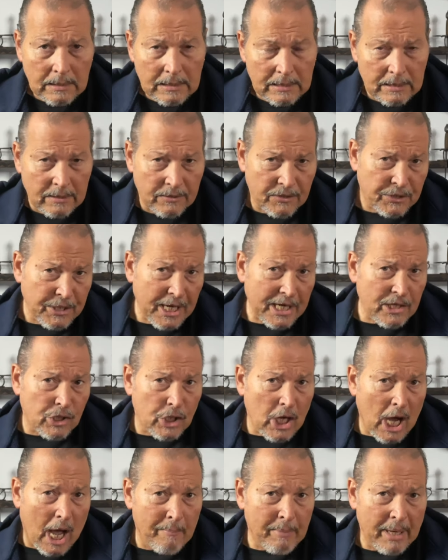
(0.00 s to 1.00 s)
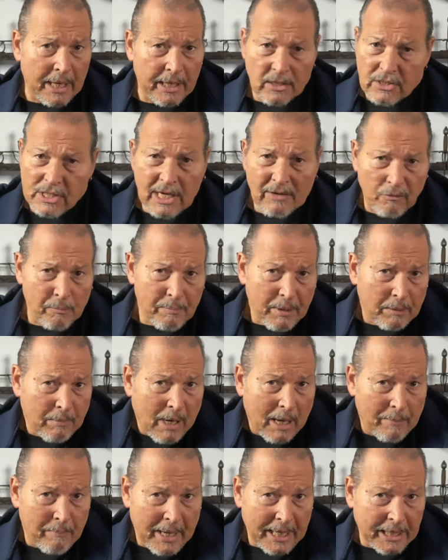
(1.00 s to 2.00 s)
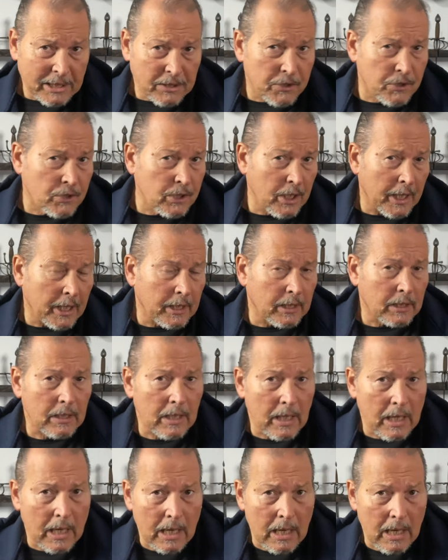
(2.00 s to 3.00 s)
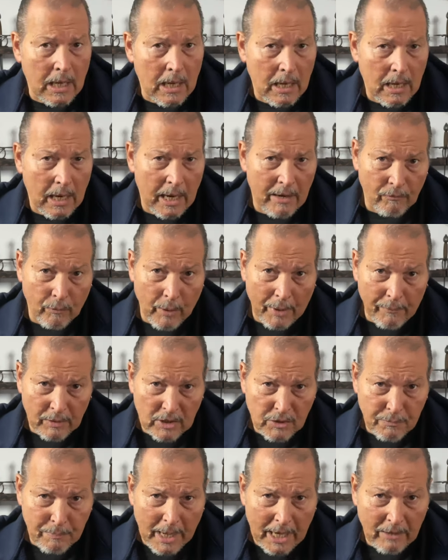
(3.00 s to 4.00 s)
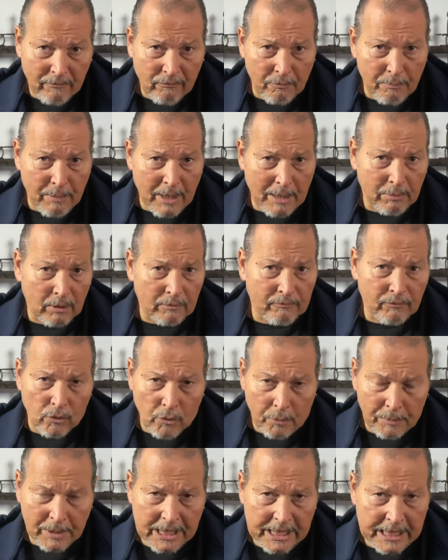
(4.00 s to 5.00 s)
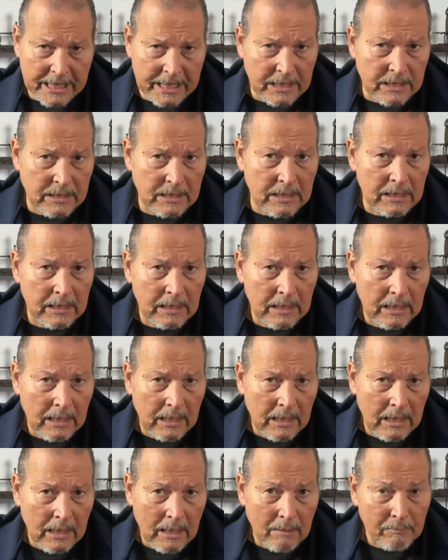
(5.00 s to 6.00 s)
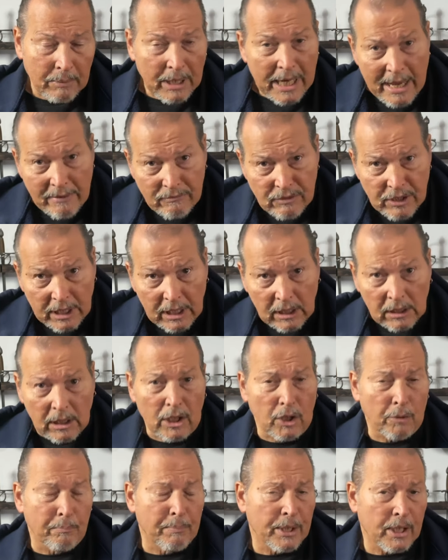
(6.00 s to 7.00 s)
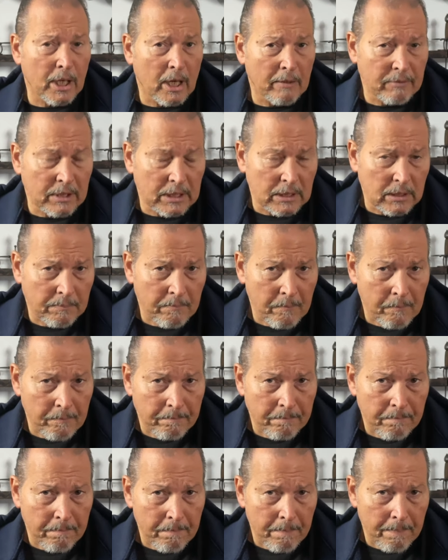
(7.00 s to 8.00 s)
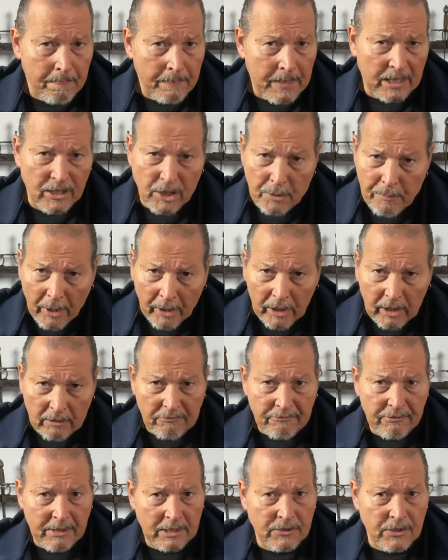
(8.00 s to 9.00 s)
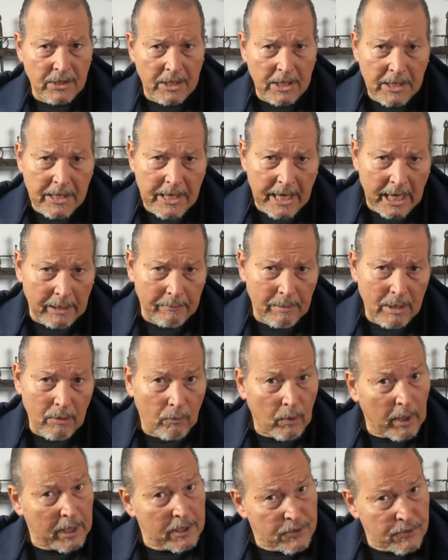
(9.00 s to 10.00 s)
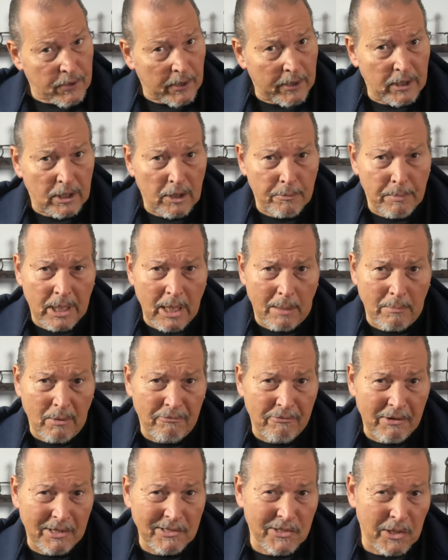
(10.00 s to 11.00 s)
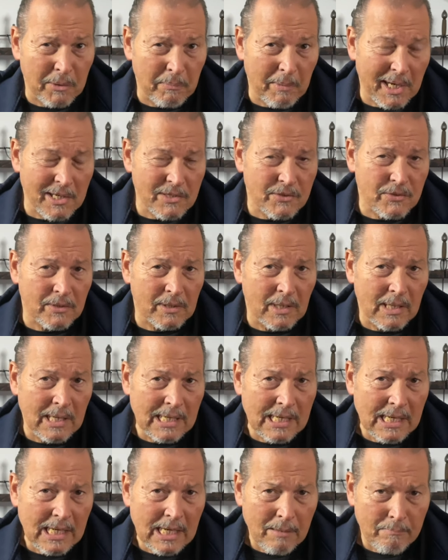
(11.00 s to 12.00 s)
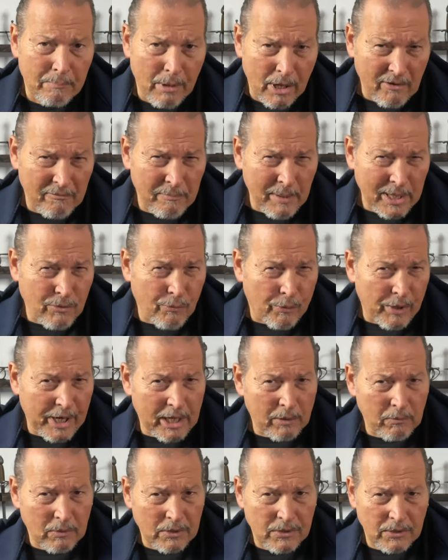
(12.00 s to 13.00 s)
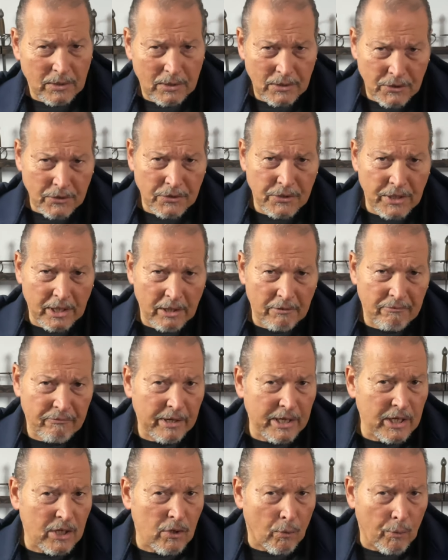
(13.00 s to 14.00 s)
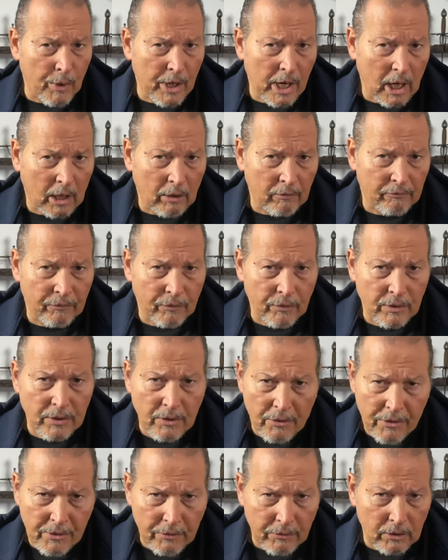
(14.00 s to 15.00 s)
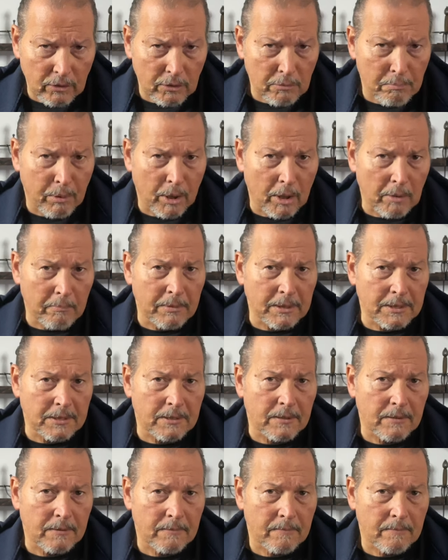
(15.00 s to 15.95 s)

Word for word: Now, stage combat has never been my main scene, and I, I have great respect for people for whom it is. But I have done a little bit of it, at the American Fencing Academy, where I studied to become a fencing master, part of my training was assisting the fight choreographer in the theater department.